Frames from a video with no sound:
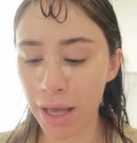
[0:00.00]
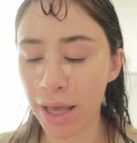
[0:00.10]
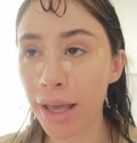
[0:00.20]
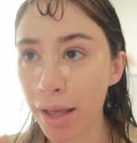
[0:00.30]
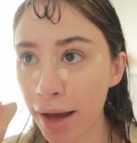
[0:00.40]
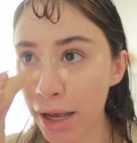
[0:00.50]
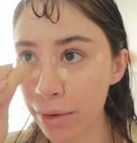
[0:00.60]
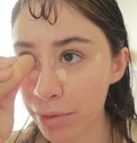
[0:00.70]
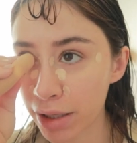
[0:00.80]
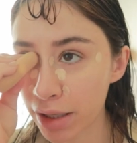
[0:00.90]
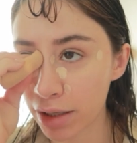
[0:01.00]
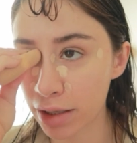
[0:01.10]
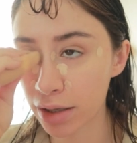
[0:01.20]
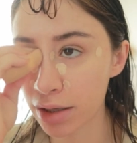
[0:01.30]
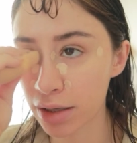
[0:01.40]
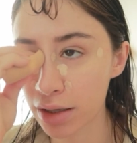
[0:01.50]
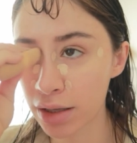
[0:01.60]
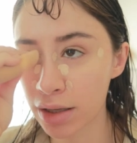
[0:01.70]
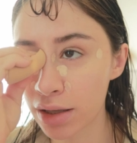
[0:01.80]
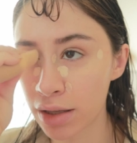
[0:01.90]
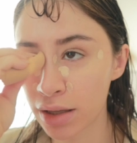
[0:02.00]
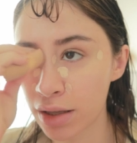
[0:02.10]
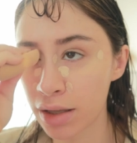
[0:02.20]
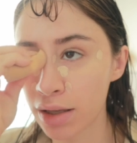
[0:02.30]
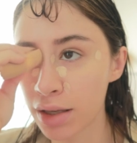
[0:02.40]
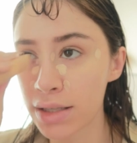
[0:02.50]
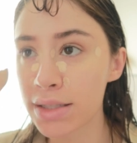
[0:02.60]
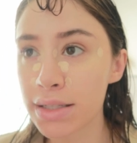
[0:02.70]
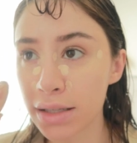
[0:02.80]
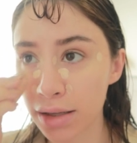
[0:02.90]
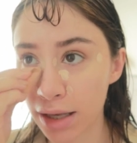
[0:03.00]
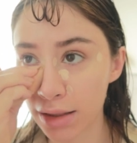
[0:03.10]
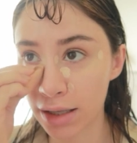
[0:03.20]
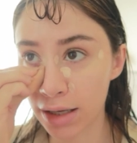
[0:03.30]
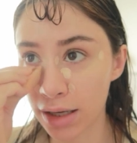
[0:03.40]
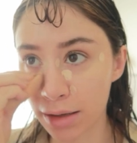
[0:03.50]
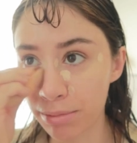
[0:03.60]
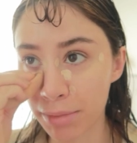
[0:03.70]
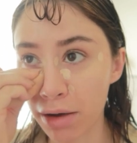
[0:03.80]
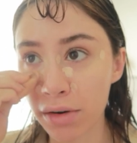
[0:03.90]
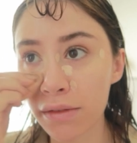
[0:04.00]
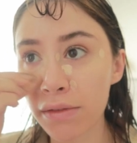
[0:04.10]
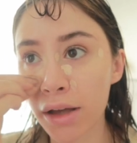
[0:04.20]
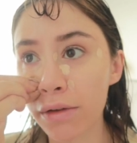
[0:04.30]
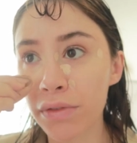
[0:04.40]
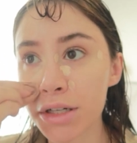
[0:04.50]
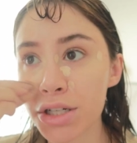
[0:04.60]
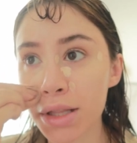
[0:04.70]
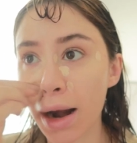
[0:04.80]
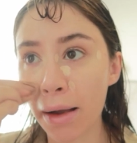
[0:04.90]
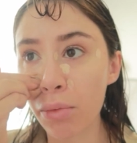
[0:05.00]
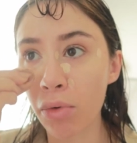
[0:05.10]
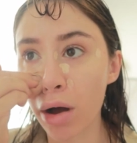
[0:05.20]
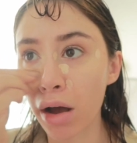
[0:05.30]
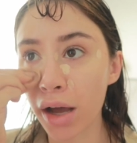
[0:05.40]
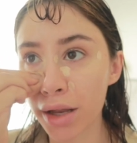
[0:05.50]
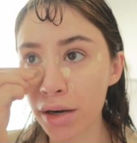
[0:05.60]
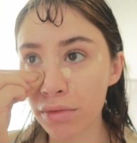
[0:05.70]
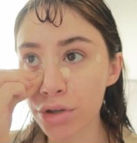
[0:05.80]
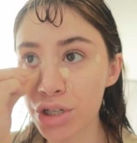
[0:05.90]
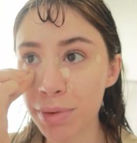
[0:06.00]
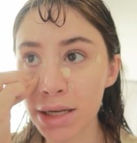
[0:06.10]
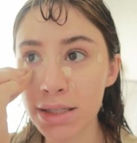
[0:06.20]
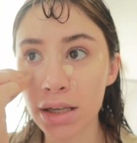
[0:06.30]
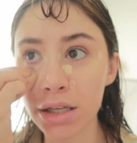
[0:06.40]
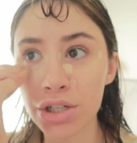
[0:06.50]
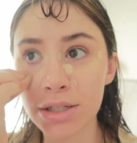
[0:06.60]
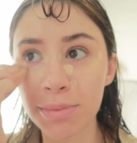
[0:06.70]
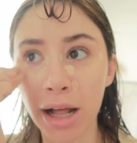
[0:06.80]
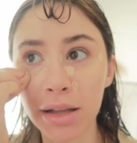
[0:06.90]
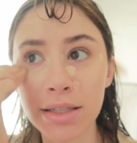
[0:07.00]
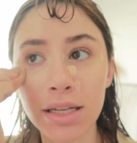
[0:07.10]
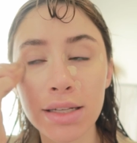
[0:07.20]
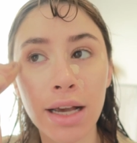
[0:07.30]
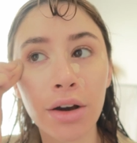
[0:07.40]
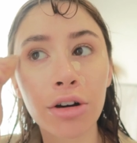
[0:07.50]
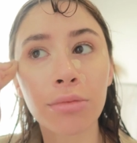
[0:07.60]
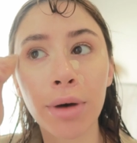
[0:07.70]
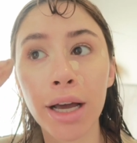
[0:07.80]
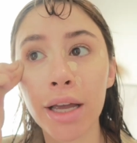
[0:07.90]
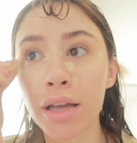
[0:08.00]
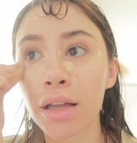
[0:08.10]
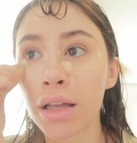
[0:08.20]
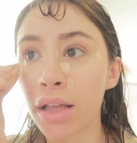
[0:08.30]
way I will still get the amount of coverage that I want, which basically just balances out my